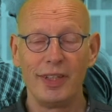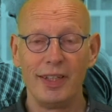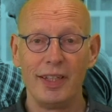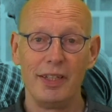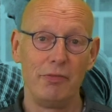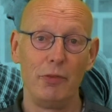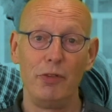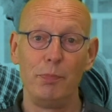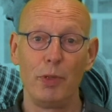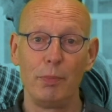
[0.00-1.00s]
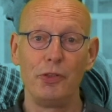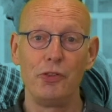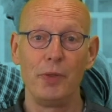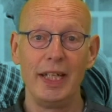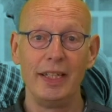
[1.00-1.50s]
a very popular
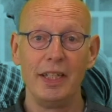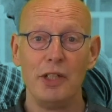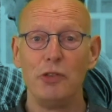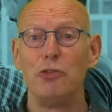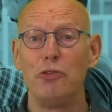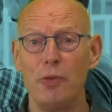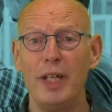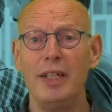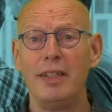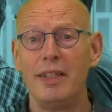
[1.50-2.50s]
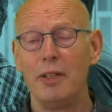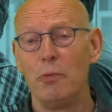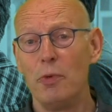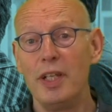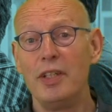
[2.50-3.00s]
training to train
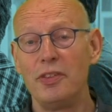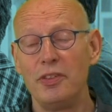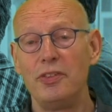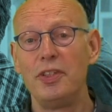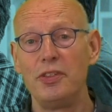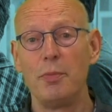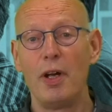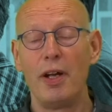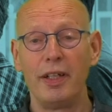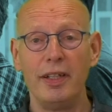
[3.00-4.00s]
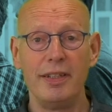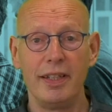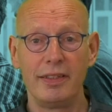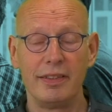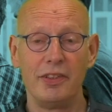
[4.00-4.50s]
what is system
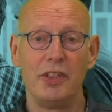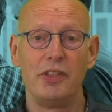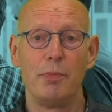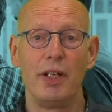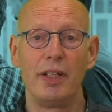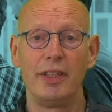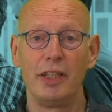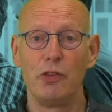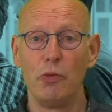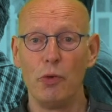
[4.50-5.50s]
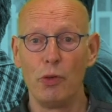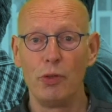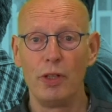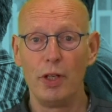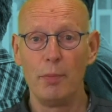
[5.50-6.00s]
architect and the system architect
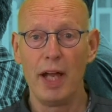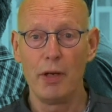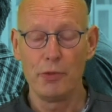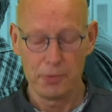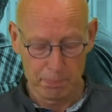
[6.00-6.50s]
role about.